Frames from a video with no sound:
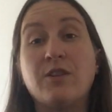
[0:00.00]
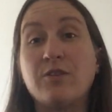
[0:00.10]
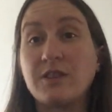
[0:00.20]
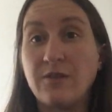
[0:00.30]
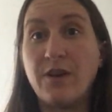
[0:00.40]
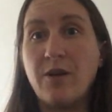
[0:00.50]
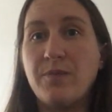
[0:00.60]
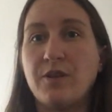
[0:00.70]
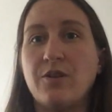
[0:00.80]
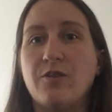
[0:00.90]

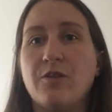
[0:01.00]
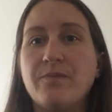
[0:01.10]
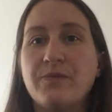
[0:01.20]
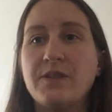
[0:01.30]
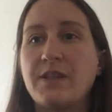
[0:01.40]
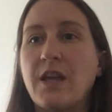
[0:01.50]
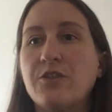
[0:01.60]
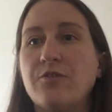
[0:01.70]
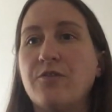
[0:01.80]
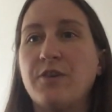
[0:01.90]
developing your
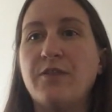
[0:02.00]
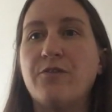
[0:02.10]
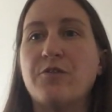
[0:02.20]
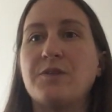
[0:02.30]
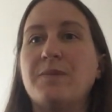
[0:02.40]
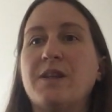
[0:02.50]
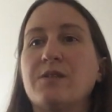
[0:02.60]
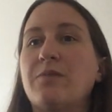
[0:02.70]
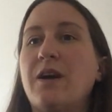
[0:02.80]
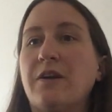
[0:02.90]
schedule of reinforcement
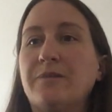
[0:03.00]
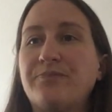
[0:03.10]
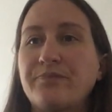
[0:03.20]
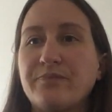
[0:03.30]
as well.